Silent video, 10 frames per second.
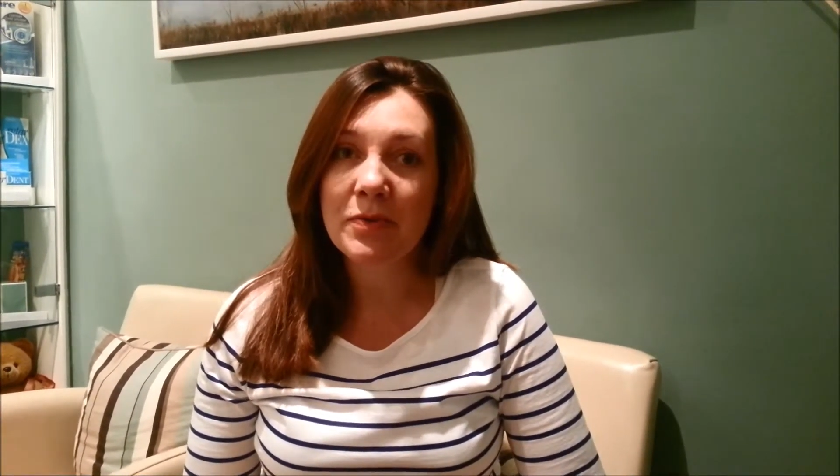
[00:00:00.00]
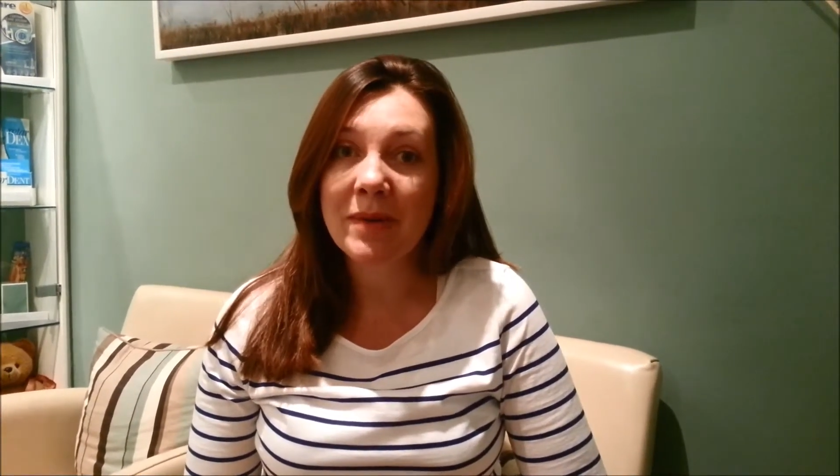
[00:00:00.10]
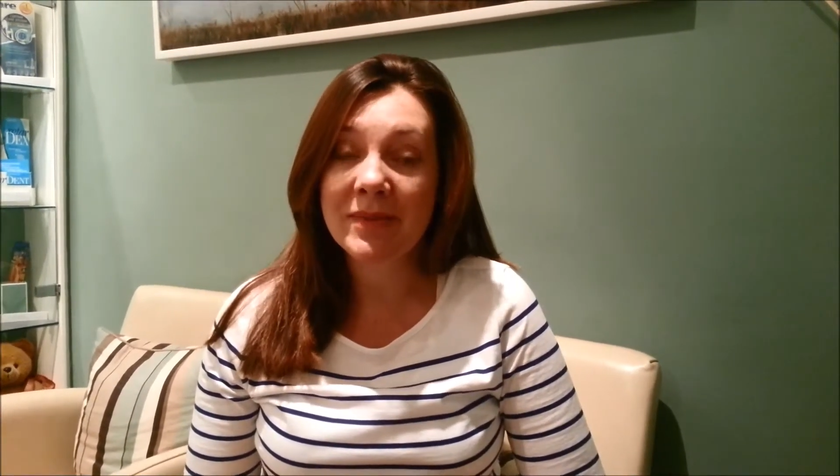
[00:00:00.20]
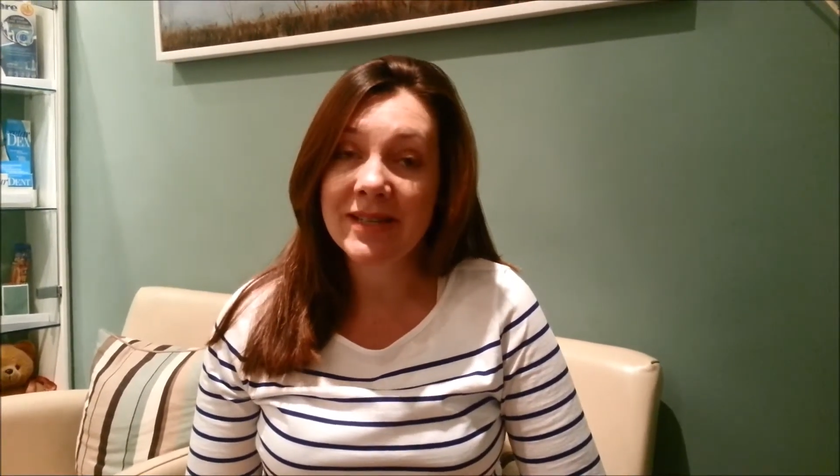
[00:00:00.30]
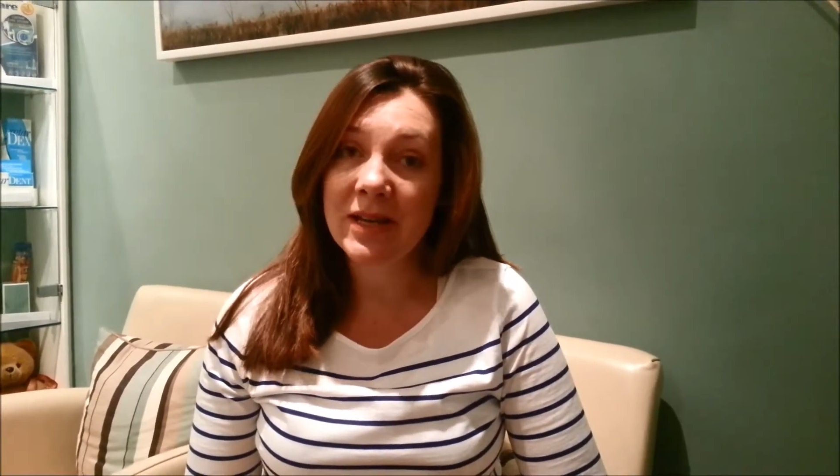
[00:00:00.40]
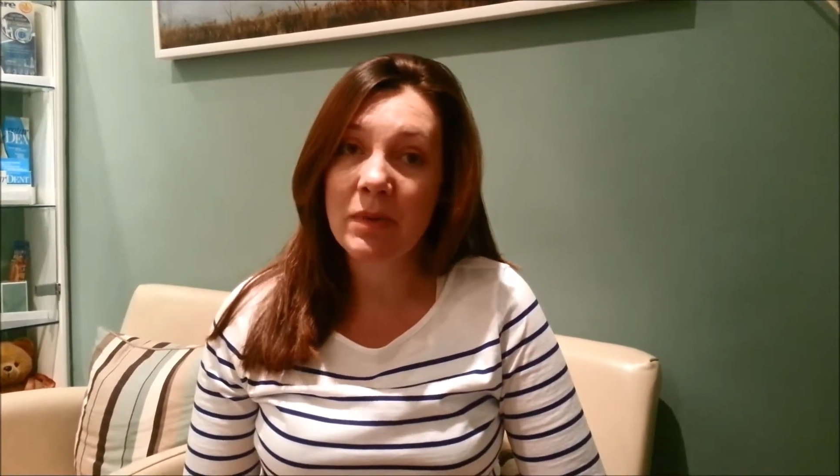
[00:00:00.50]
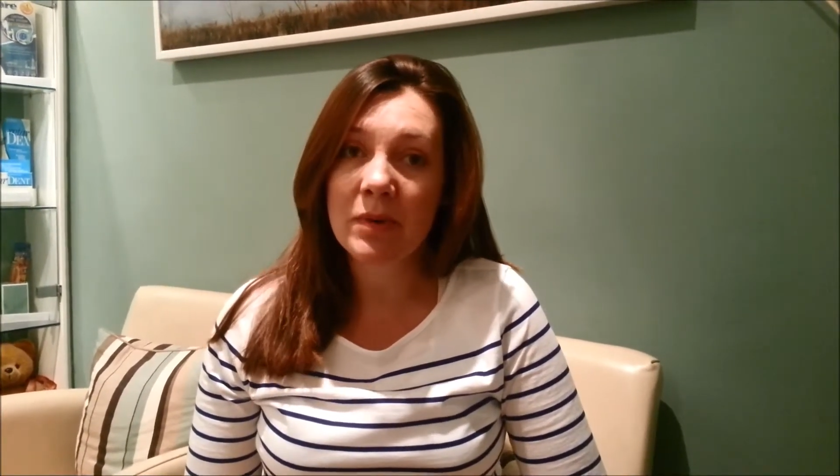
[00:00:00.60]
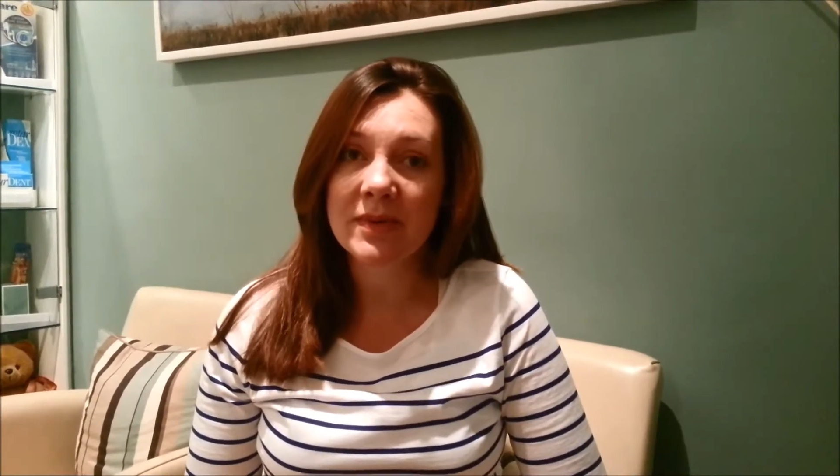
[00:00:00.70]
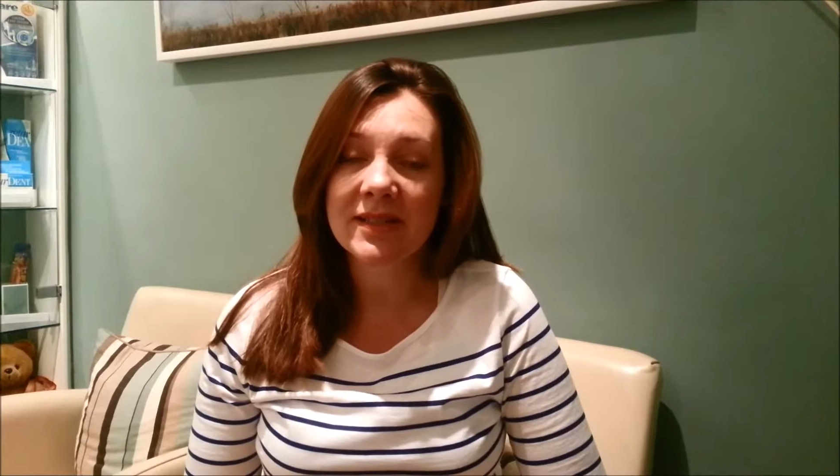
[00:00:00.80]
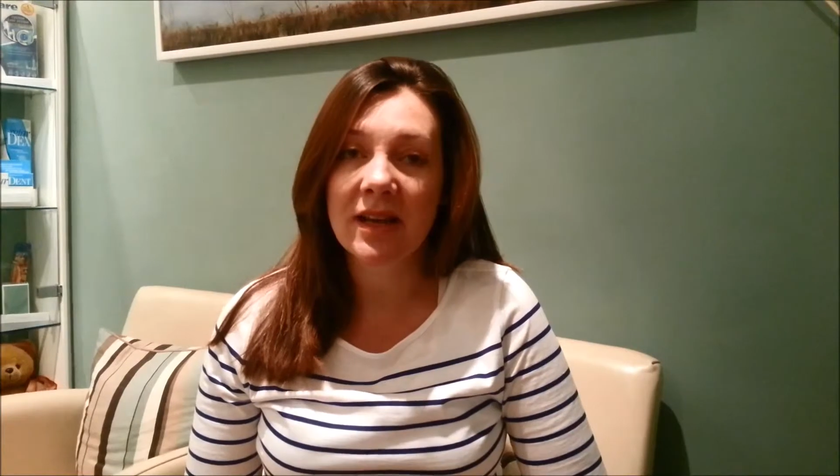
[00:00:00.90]
remedy
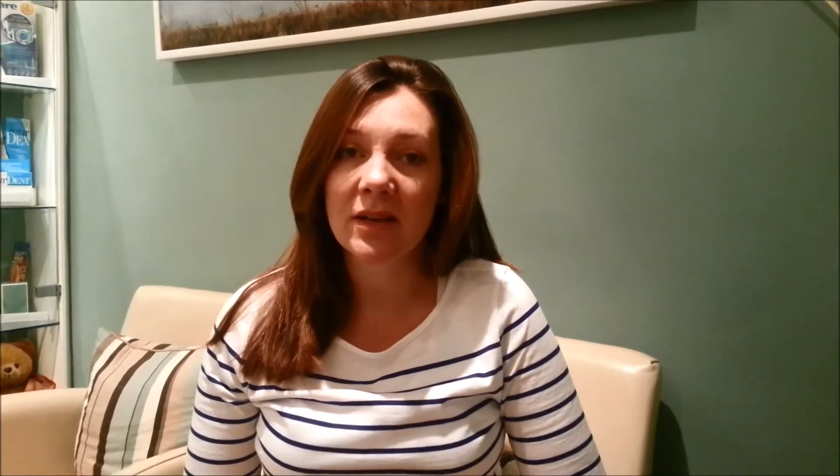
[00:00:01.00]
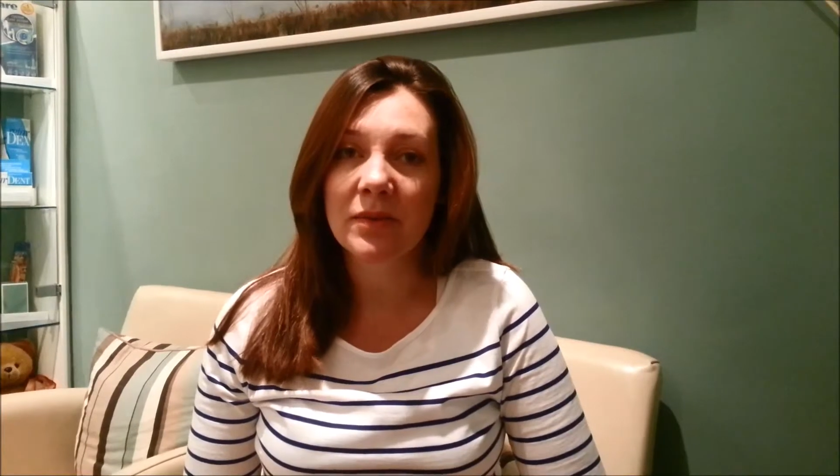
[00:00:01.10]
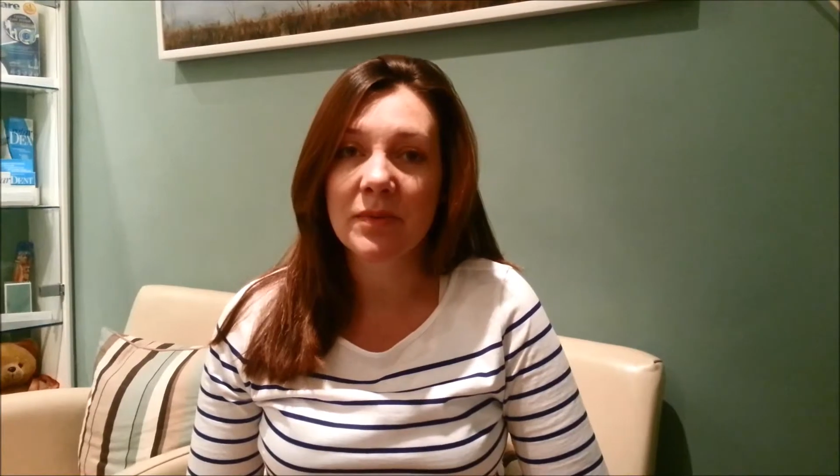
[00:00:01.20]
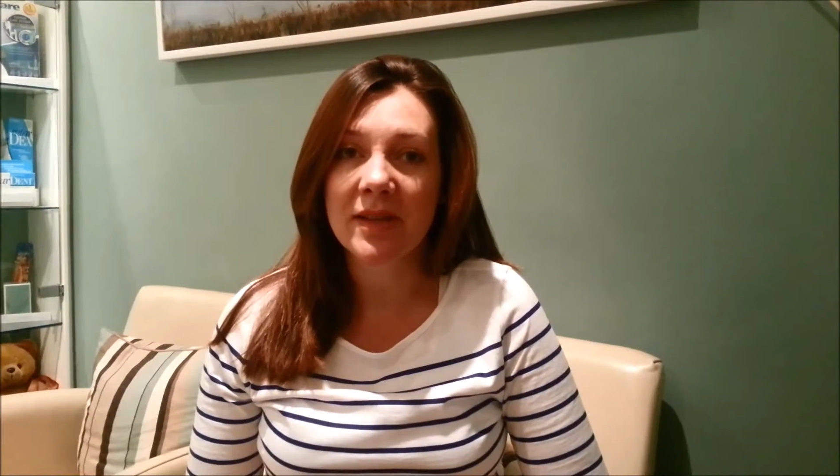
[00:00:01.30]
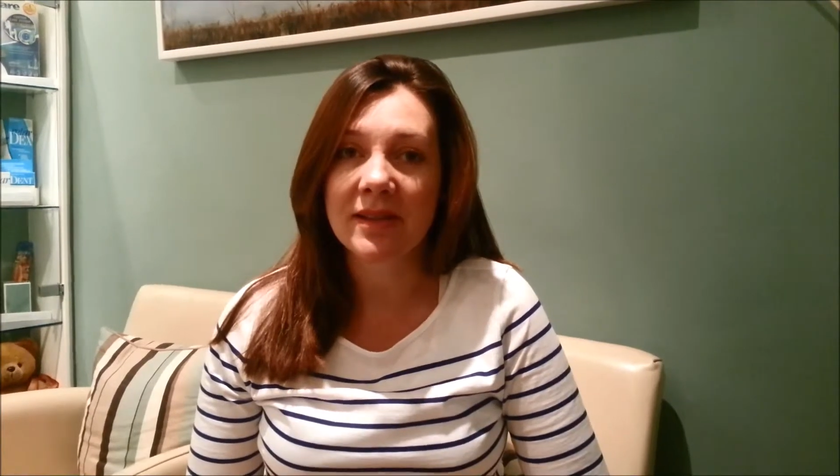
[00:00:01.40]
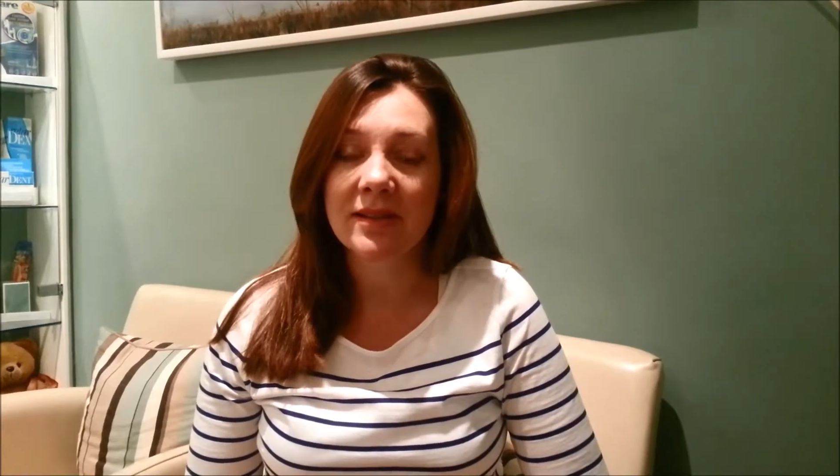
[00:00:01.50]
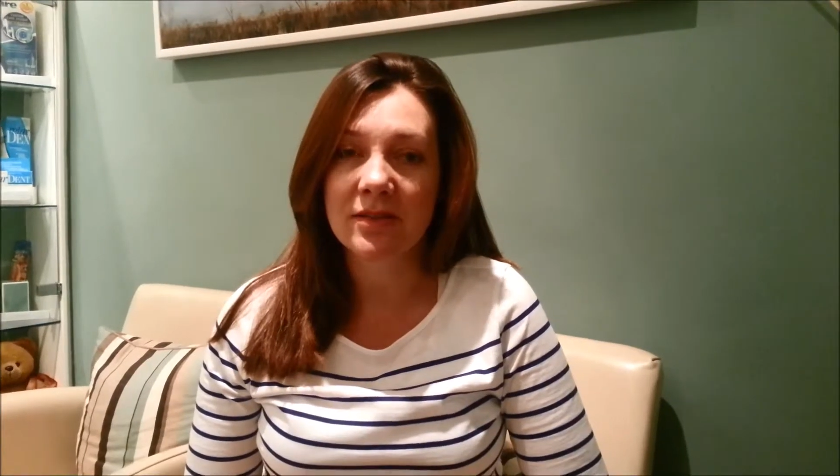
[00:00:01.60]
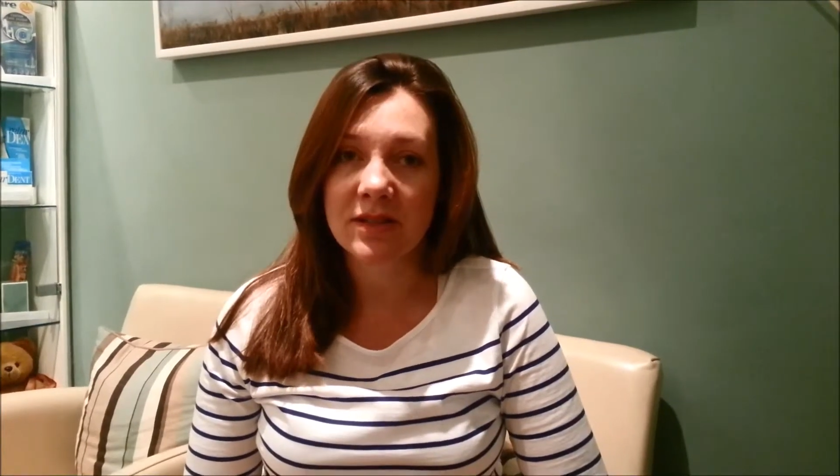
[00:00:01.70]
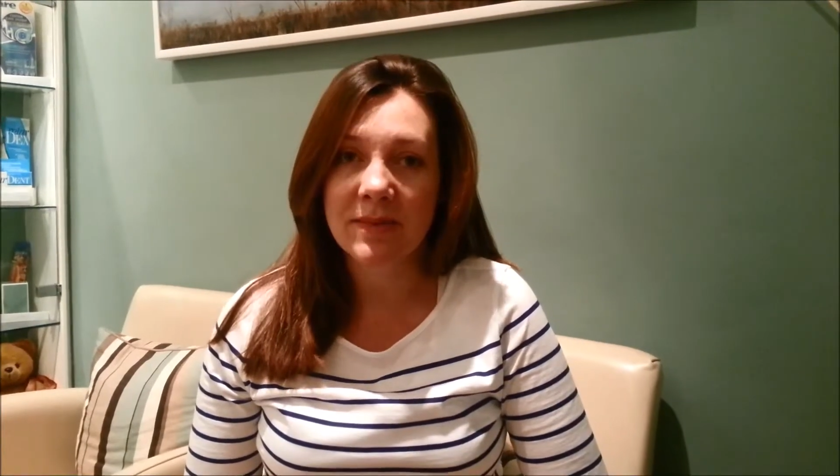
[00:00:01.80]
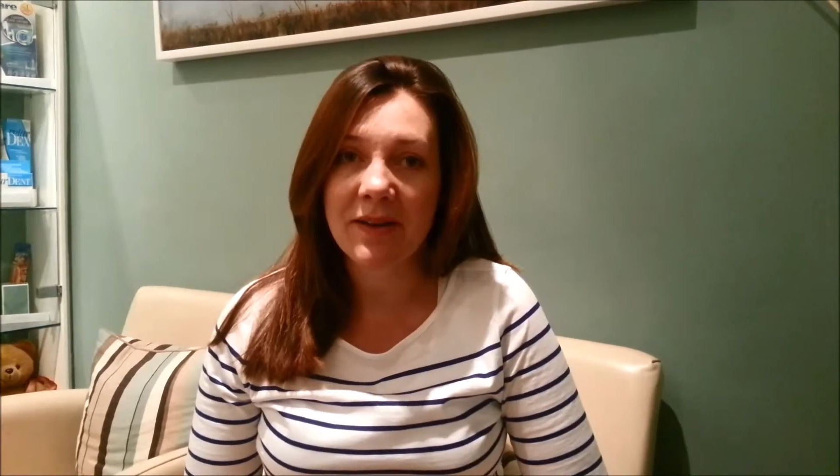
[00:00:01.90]
what was done with
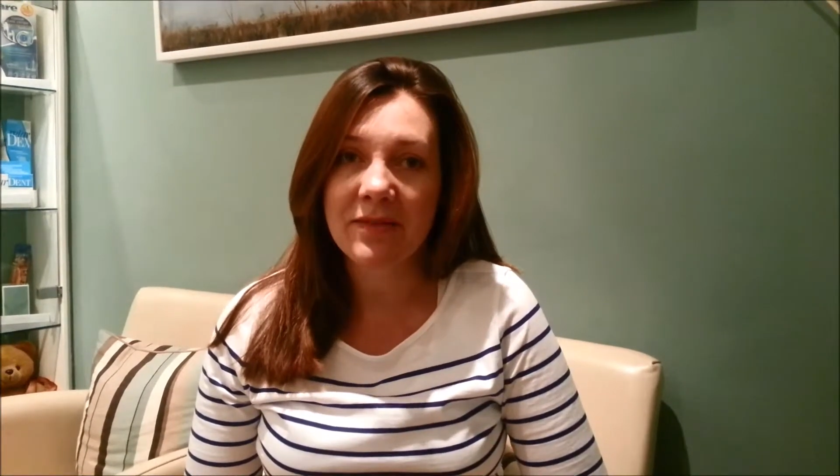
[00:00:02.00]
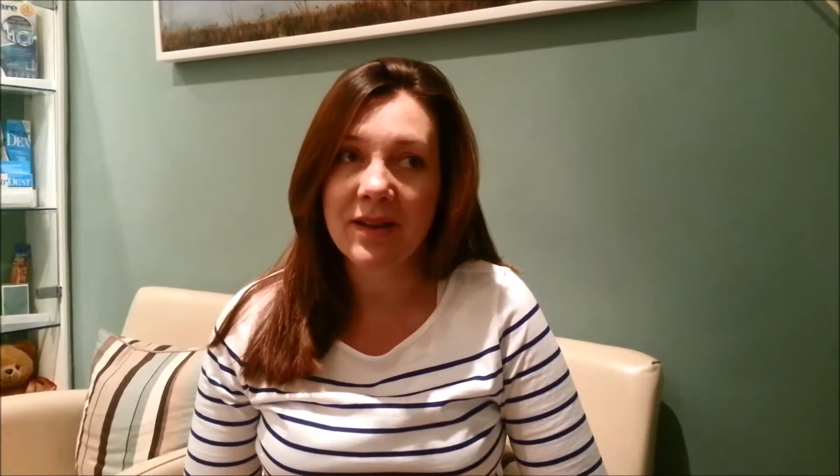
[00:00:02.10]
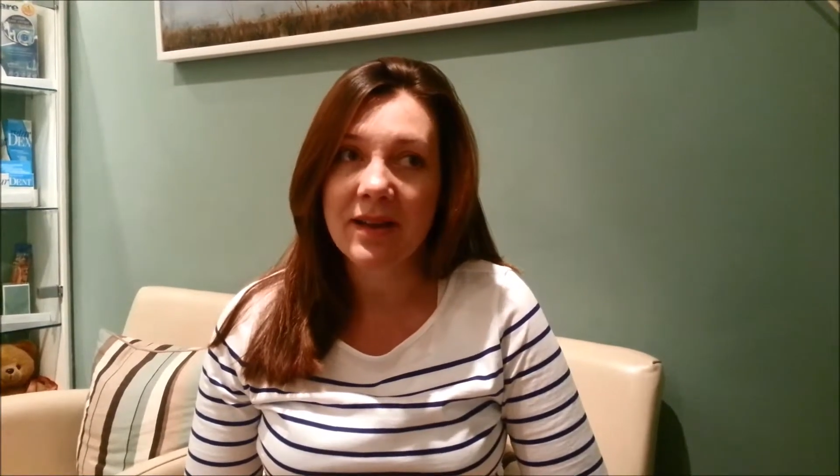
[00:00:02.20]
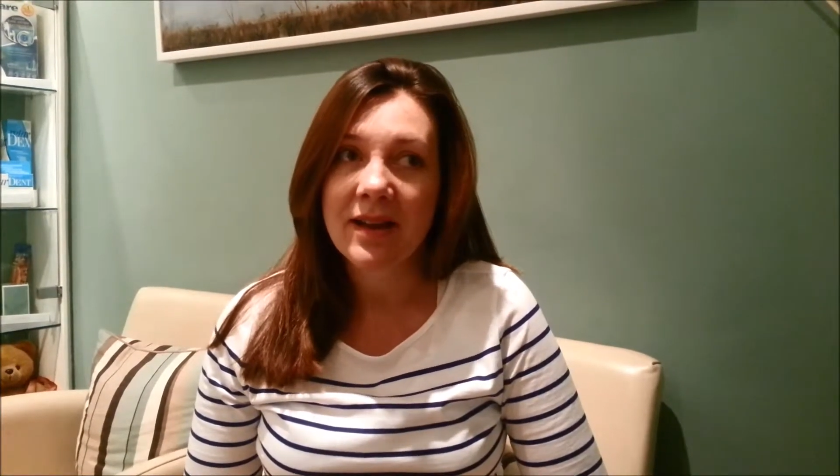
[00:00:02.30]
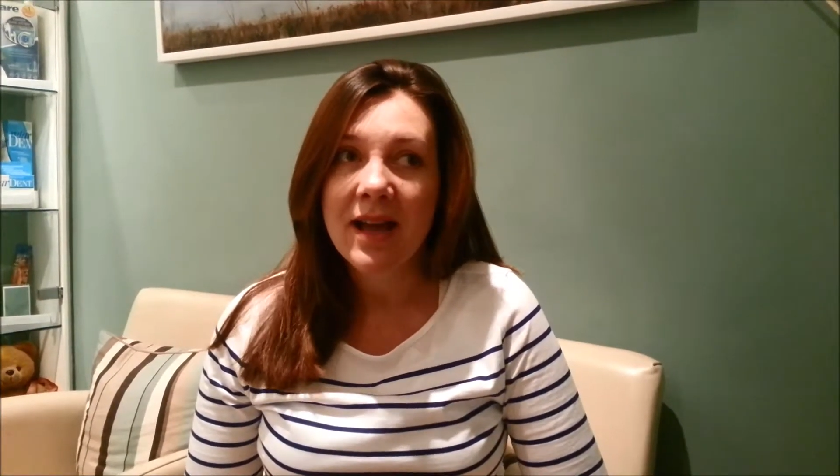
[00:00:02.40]
Dr. Bhatia.